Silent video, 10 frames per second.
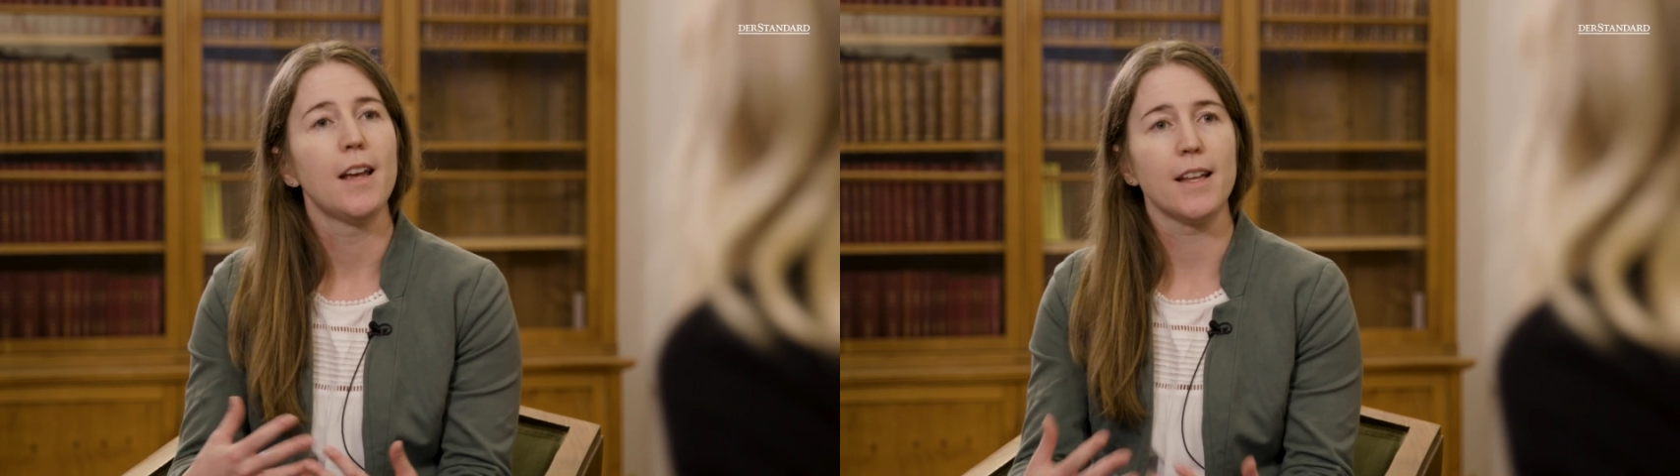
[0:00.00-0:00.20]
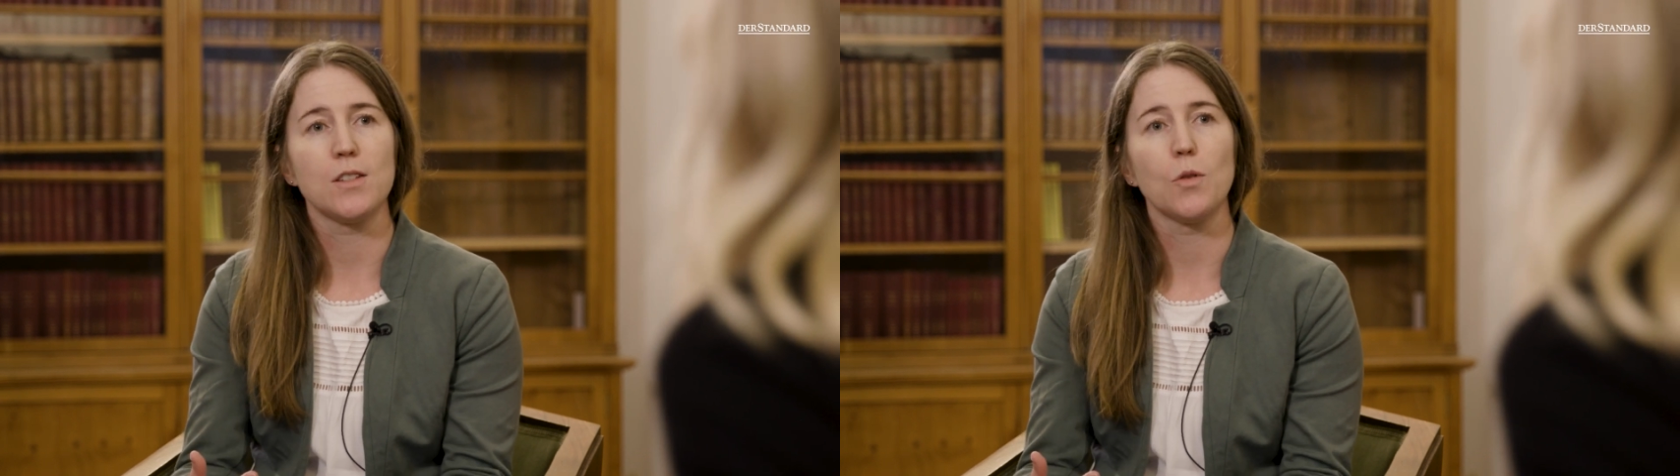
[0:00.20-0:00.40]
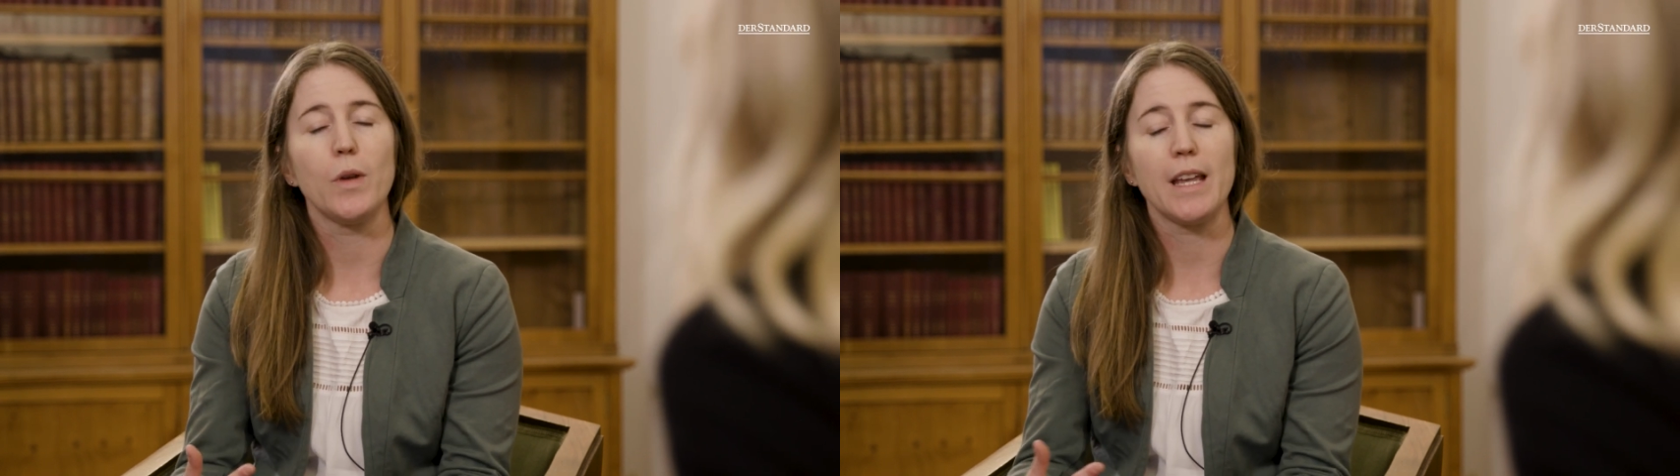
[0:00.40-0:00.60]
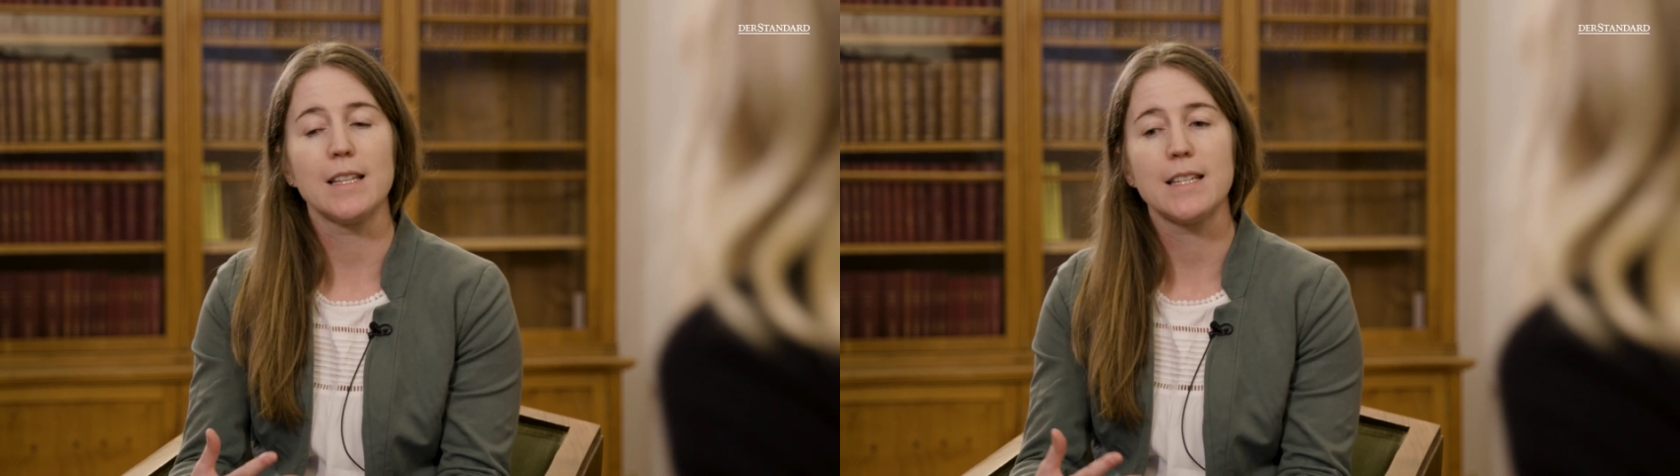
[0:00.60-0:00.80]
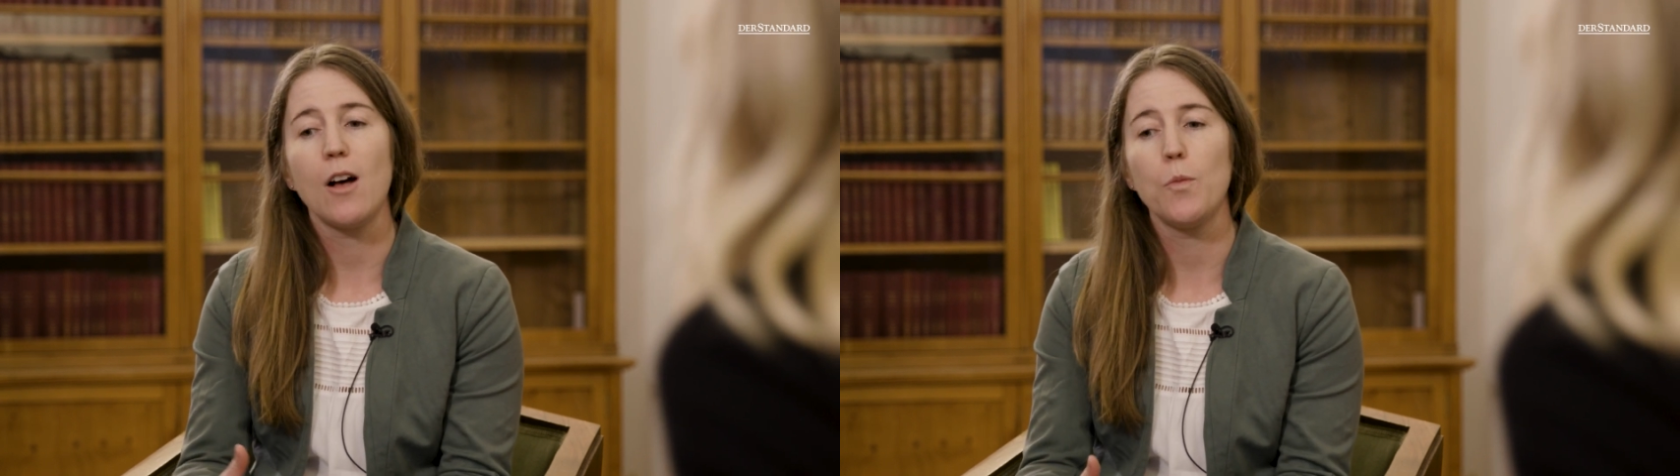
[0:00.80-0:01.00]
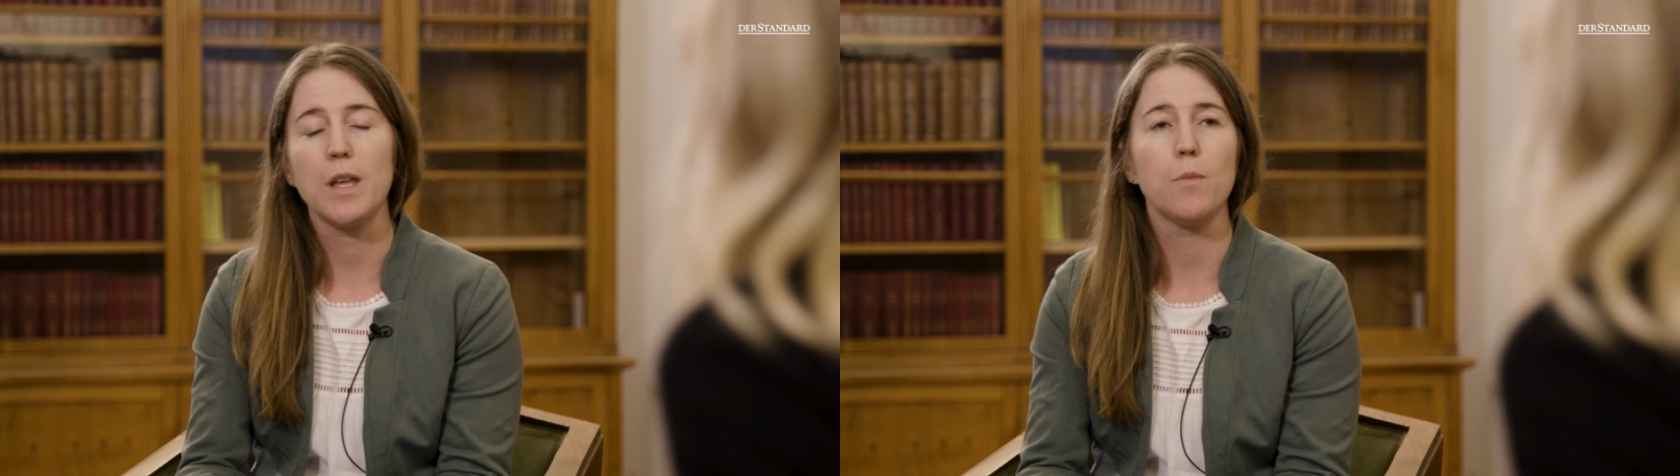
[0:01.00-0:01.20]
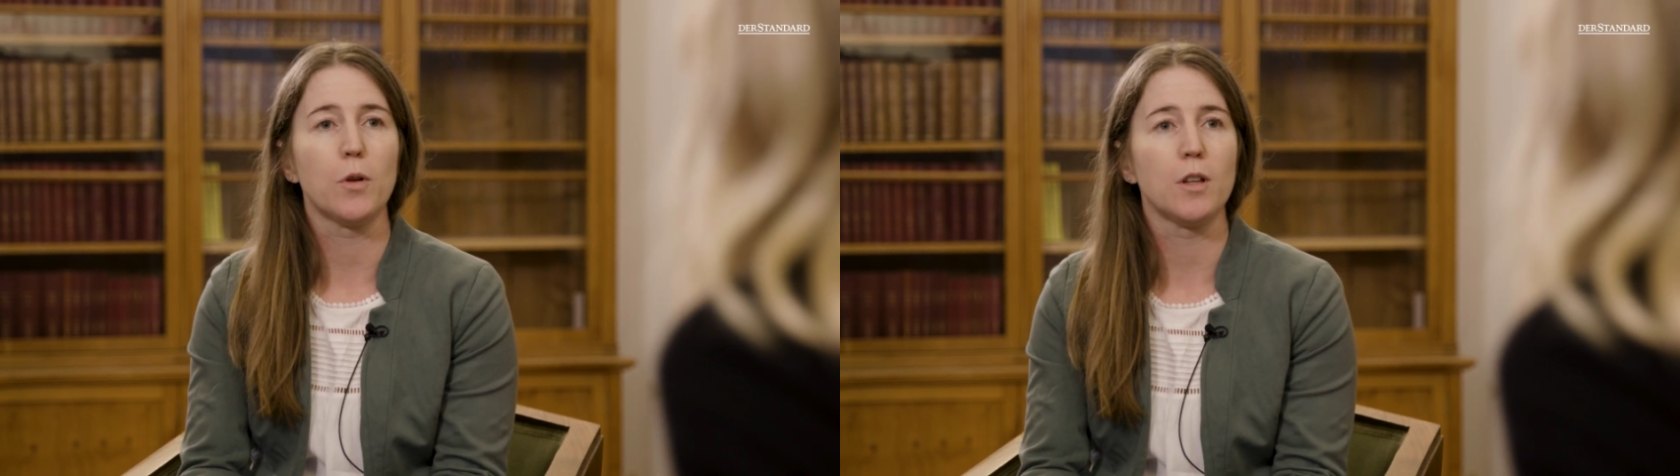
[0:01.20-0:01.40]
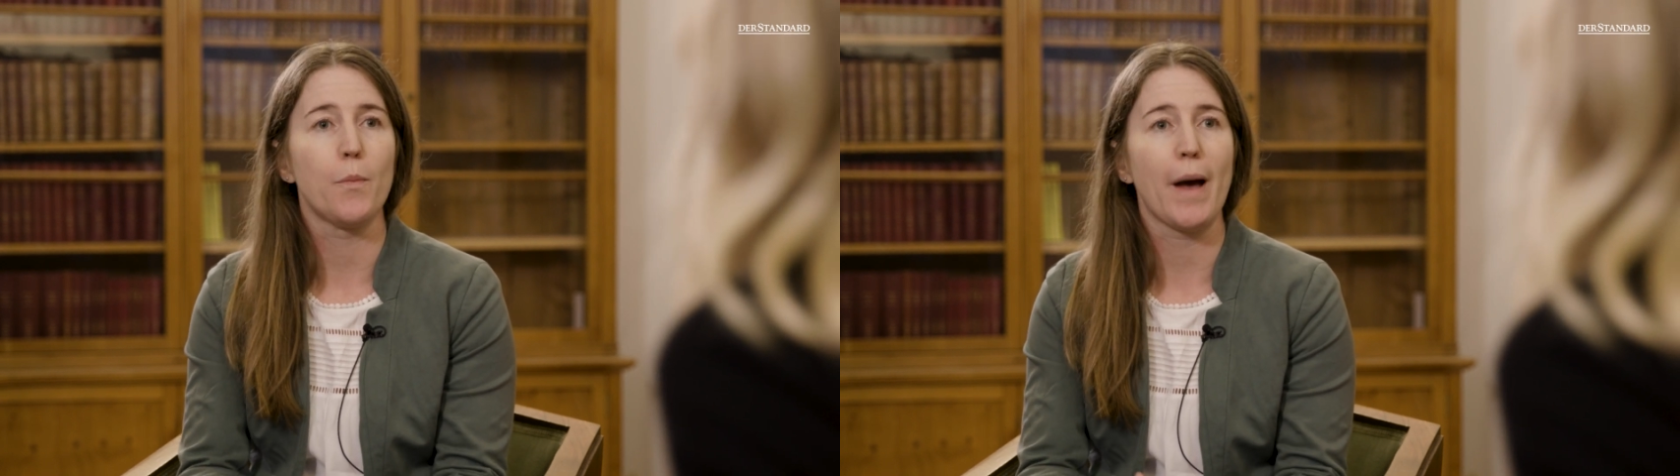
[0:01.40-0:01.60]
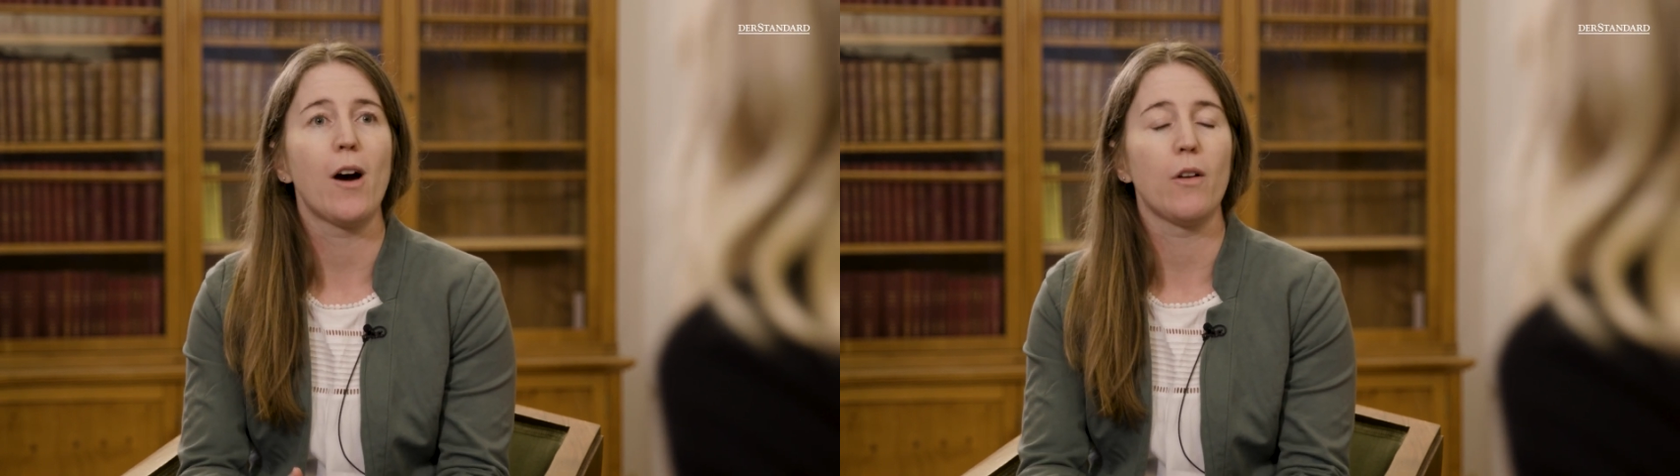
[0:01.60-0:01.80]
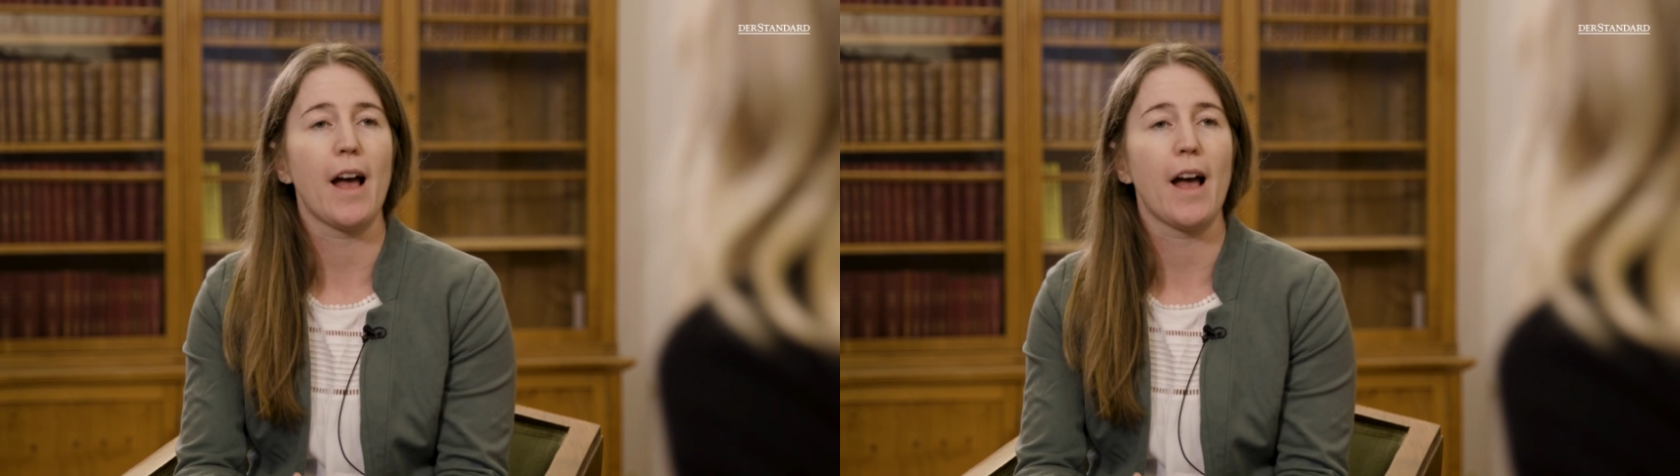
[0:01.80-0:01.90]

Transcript: And so we can tell people about